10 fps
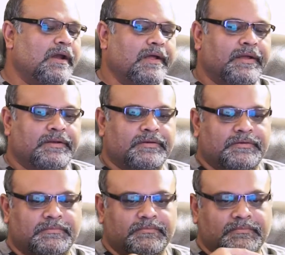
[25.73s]
and
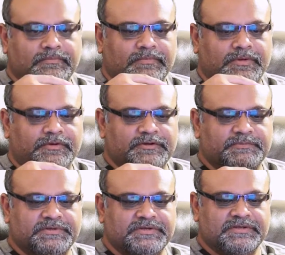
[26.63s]

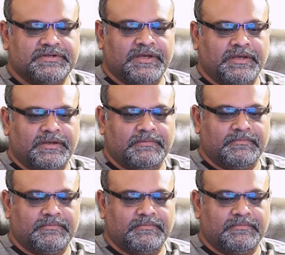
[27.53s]
Christmas is the